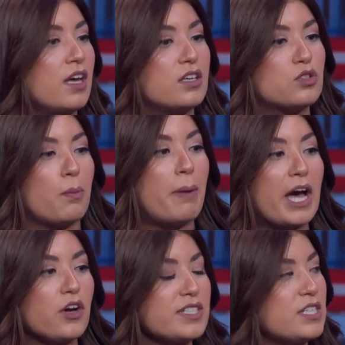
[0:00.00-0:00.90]
So
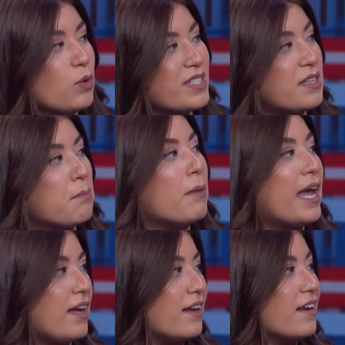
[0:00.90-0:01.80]
piracy was the
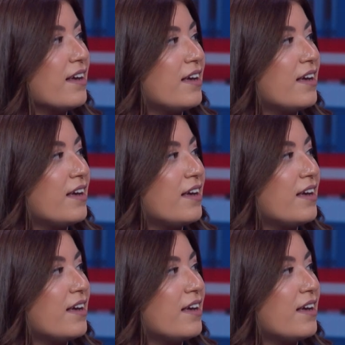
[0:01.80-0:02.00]
main